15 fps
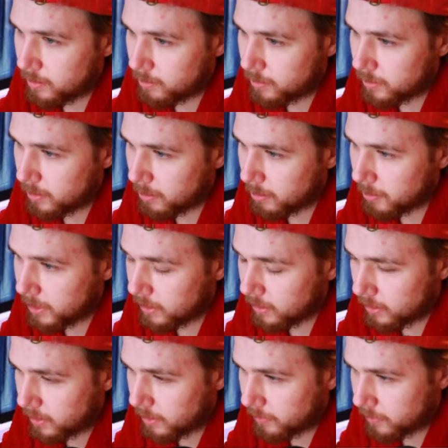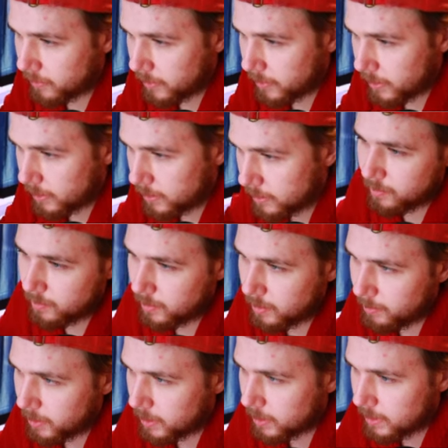Probably looking for this
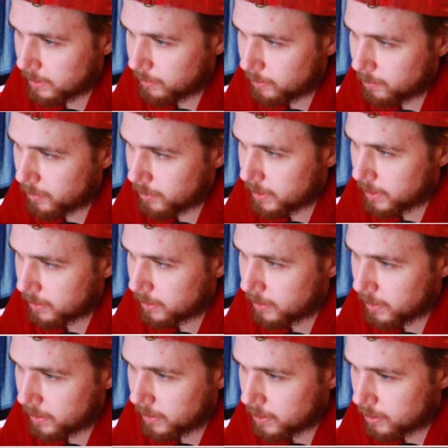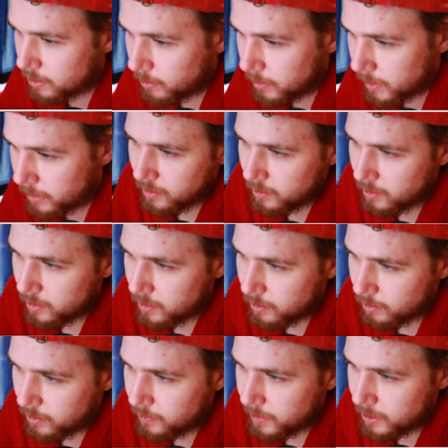because that would protect that square. So what
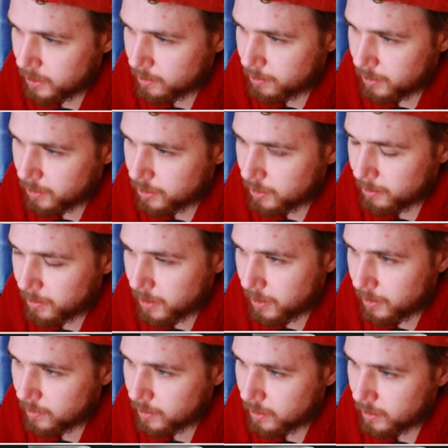if I just push the pawn?